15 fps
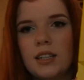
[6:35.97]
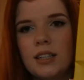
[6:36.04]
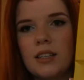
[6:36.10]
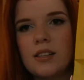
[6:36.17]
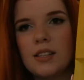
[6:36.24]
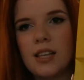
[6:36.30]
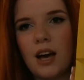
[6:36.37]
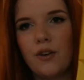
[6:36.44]

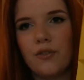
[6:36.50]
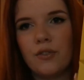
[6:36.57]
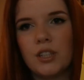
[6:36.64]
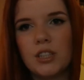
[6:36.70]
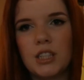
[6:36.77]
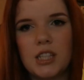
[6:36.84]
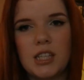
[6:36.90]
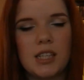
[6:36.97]

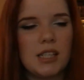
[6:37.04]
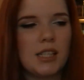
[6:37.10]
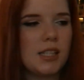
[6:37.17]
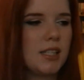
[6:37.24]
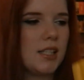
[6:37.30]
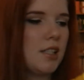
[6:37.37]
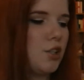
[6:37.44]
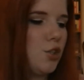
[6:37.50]

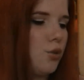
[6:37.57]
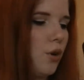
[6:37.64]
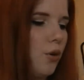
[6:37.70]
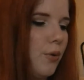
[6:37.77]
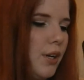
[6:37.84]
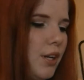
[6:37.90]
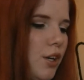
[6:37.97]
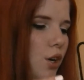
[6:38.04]
Selfridges you
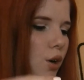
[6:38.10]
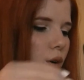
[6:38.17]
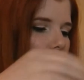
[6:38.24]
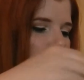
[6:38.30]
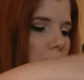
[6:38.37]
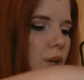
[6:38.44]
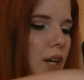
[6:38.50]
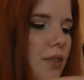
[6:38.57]
already know
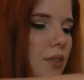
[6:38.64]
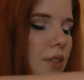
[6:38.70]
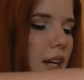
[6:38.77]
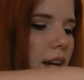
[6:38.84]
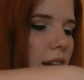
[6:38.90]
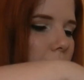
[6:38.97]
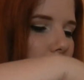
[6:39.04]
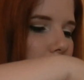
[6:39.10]
I went
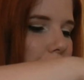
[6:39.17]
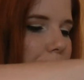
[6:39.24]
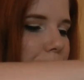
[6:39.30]
there